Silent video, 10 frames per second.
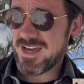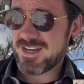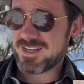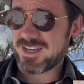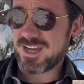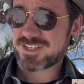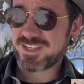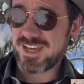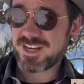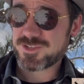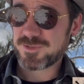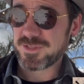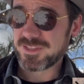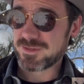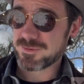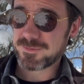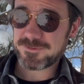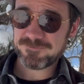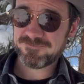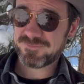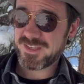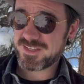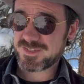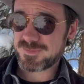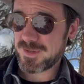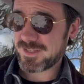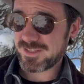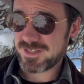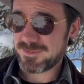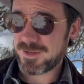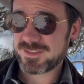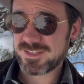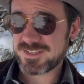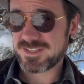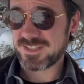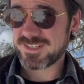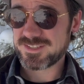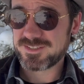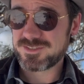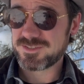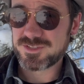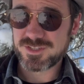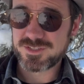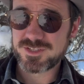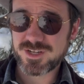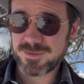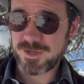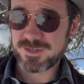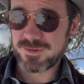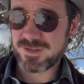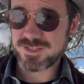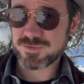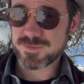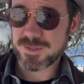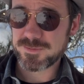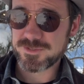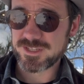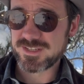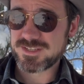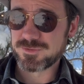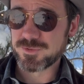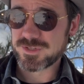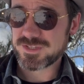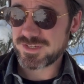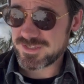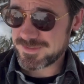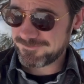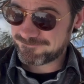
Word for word: Uh, actually, Anatoly Lieberman has speculated about this, and that's t talk about as respectable as it gets in runic studies.